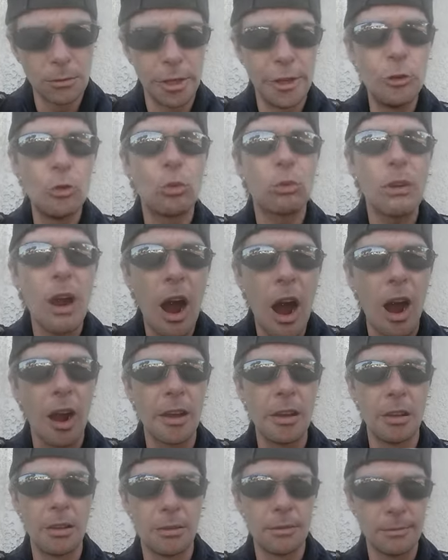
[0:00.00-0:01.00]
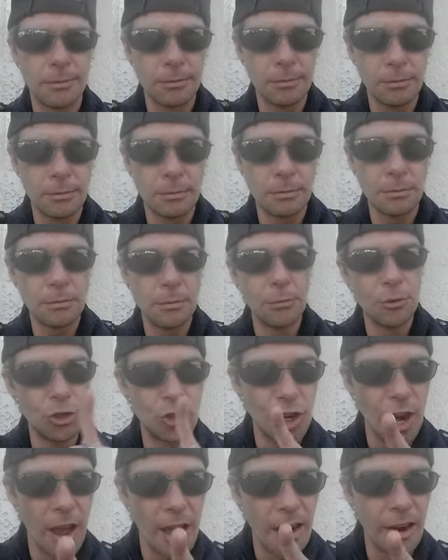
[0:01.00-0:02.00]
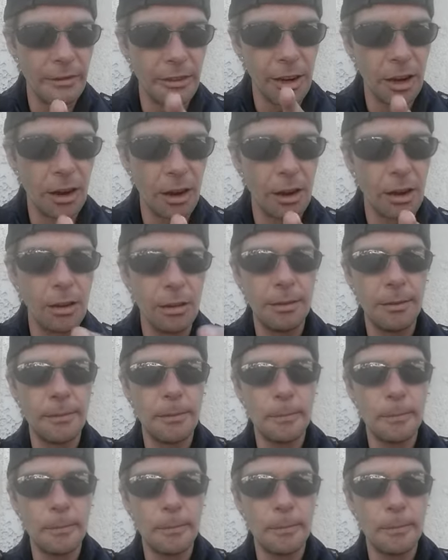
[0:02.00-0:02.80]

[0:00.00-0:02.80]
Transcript: You rock, Chad Everhart.